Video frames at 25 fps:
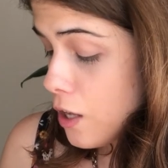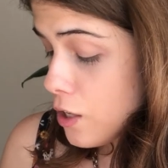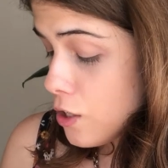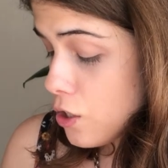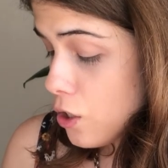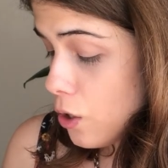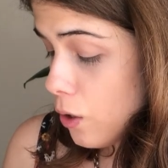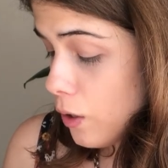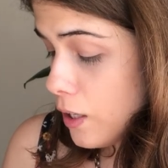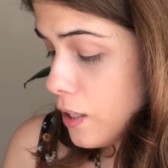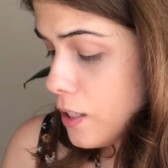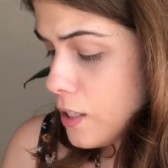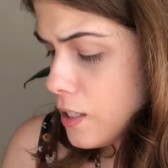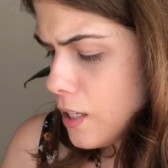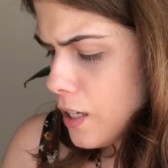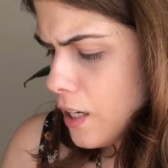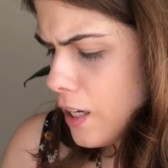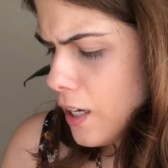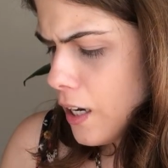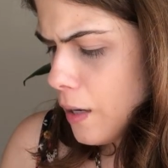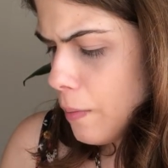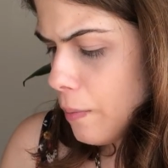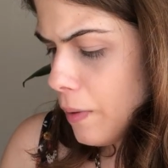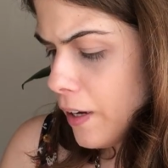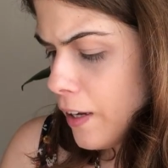So let's see
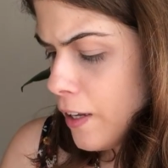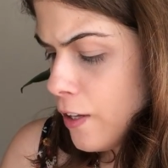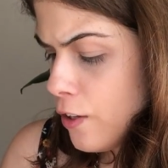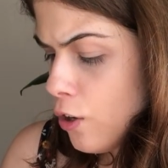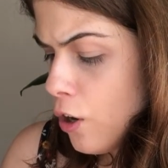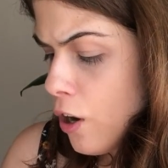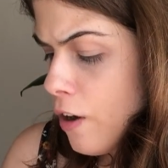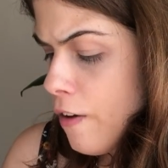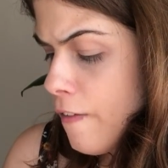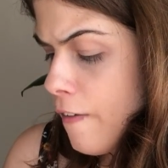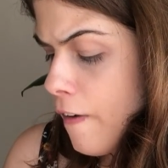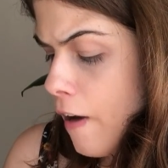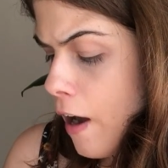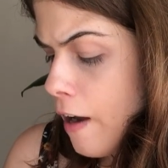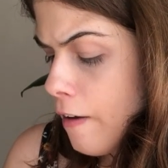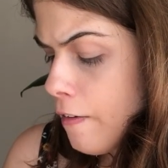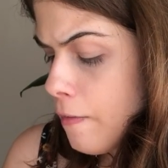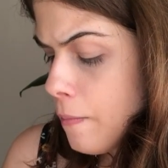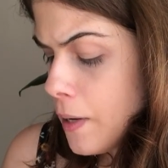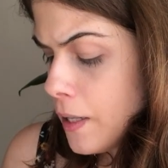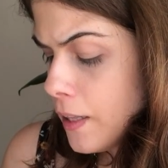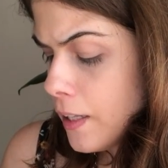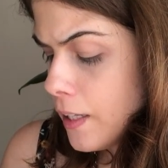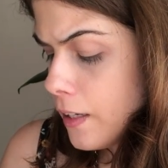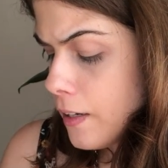here. But in your
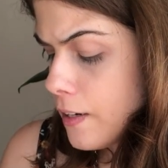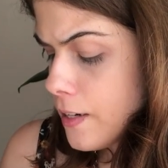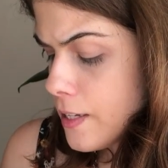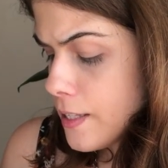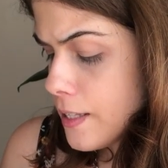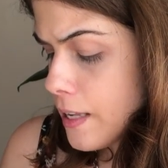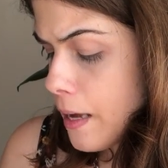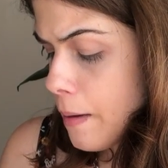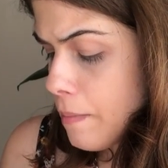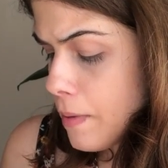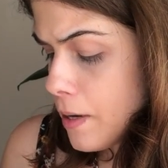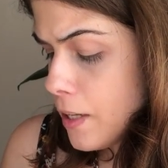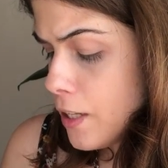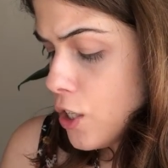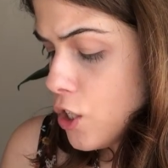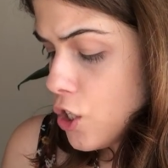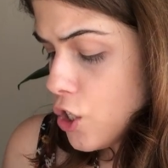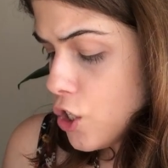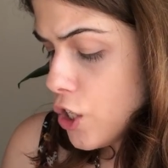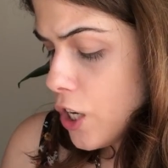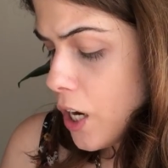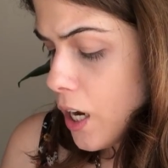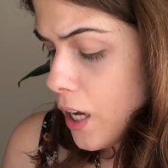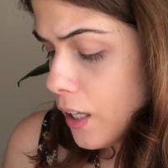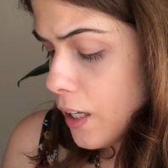environment, there is somebody
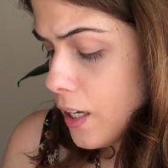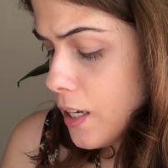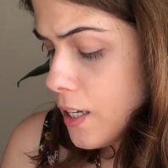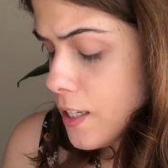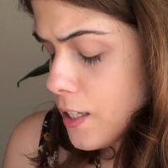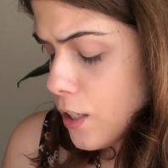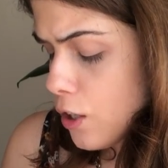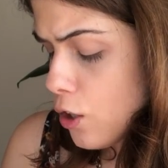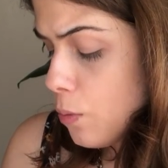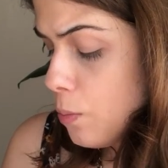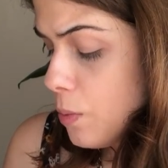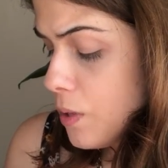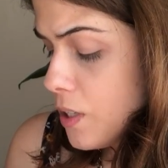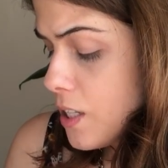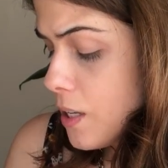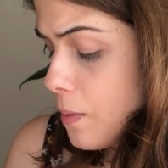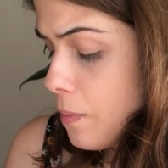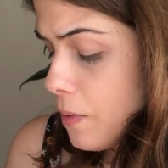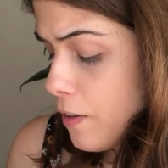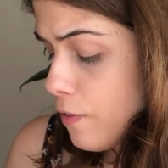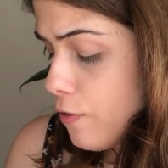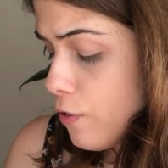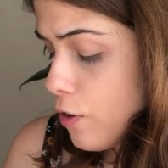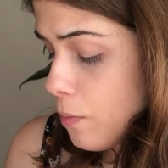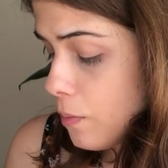jealous. It could be
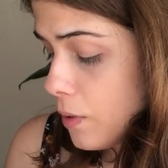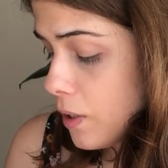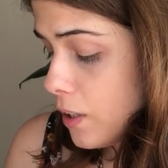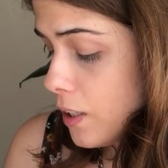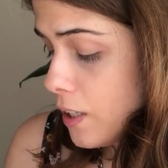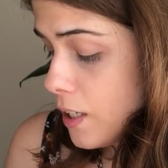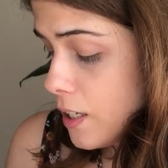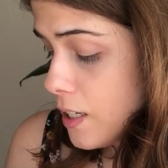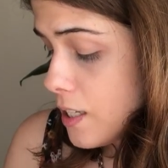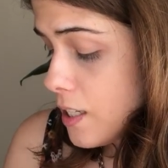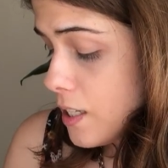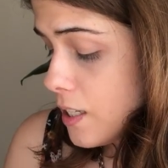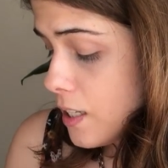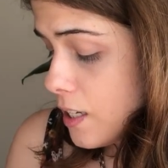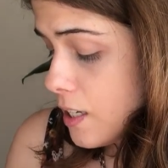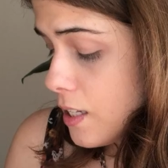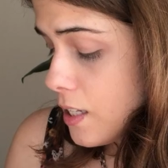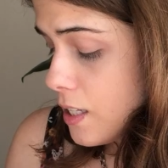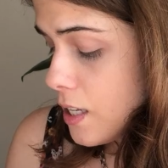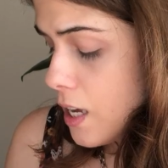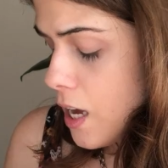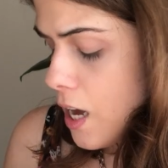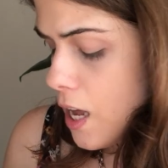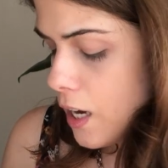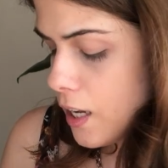somebody from the
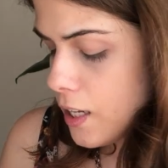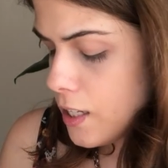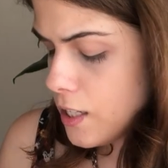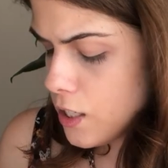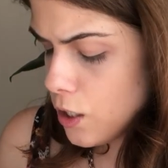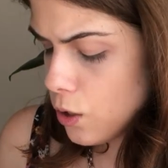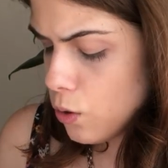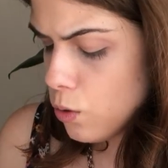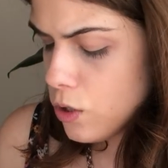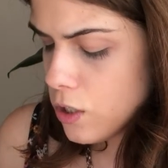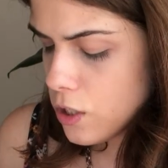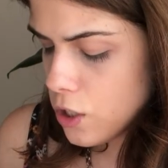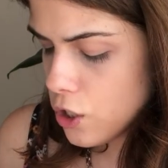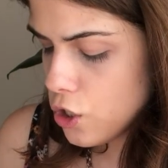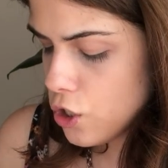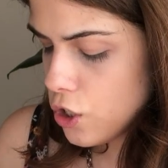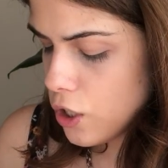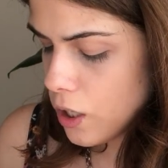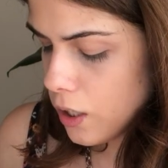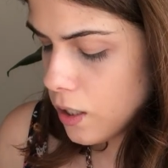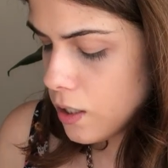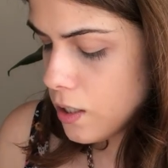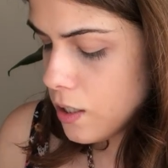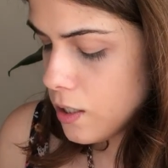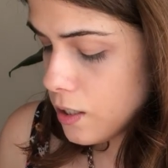distance. Let's see. Who's the
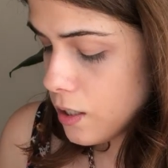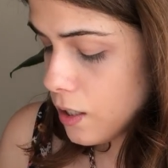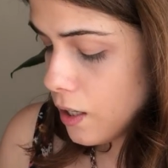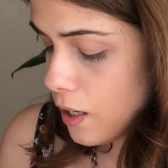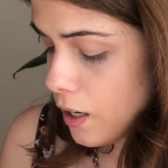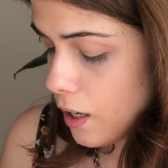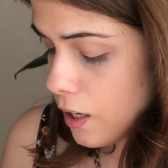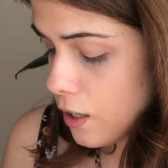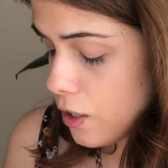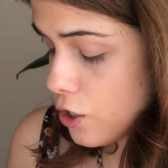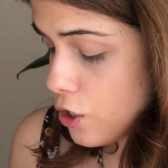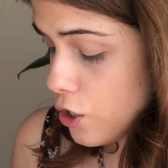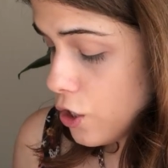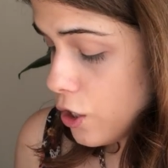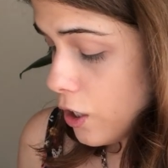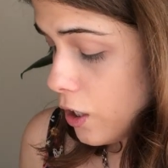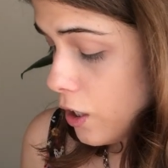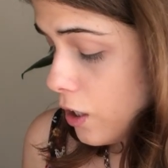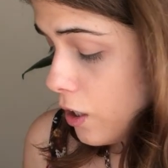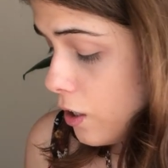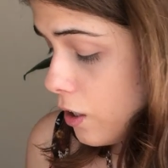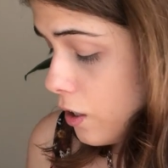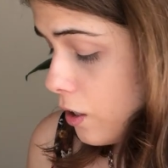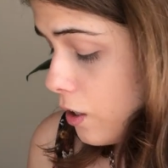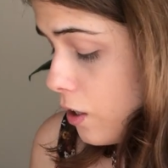jealousy energy
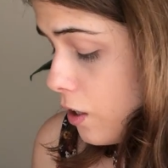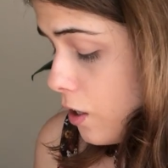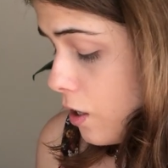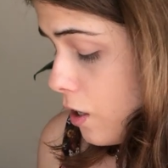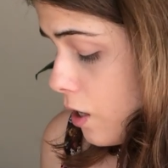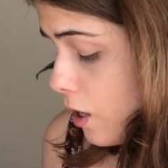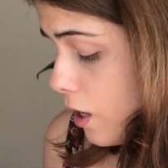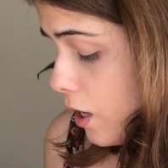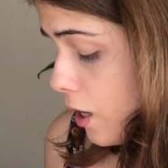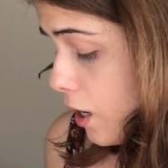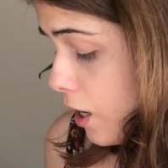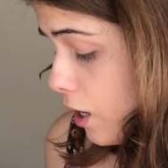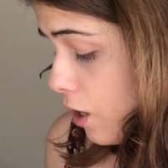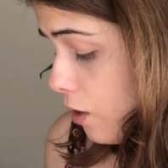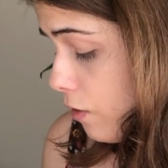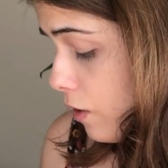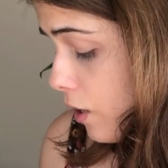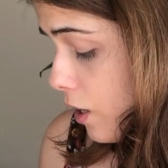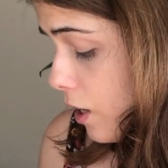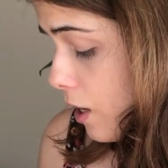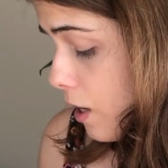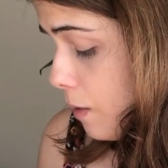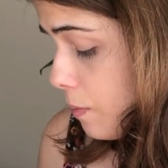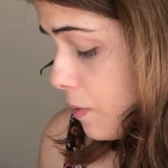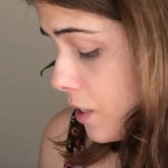here? Eight of
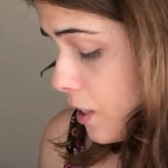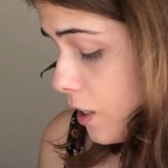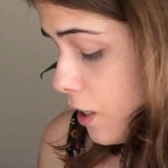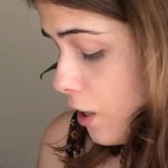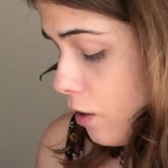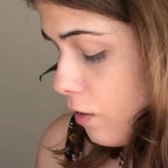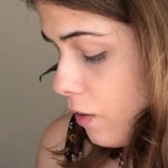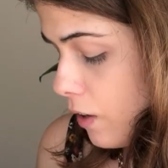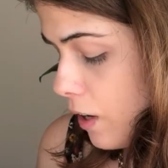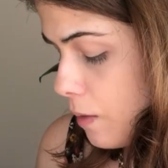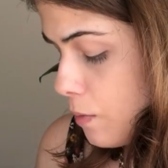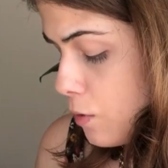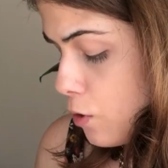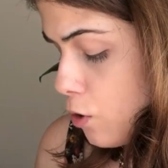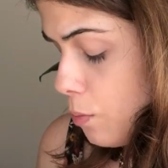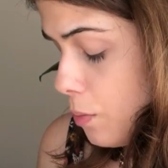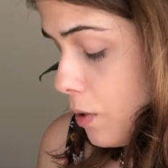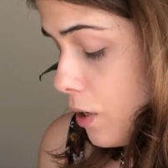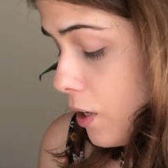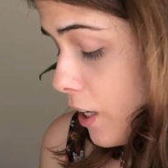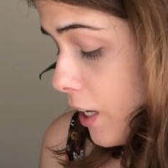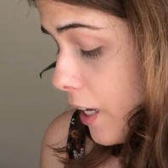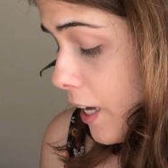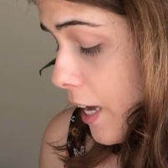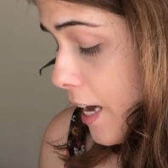Cups, King of Cups. Could
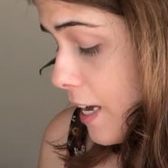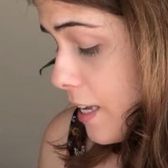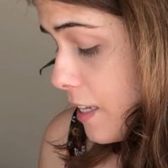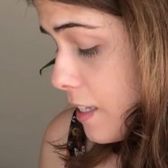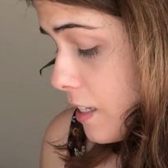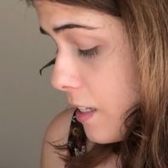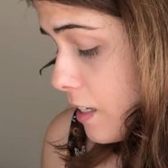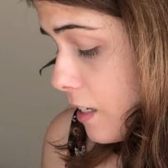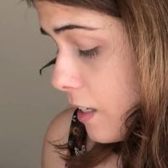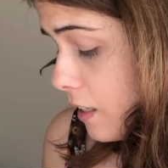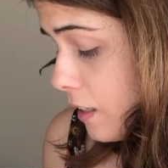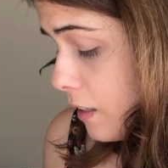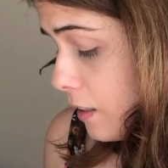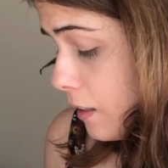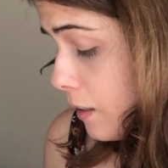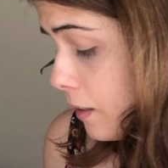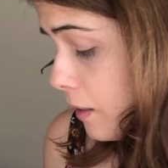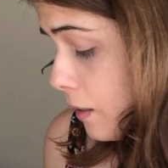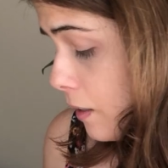be a Cancer.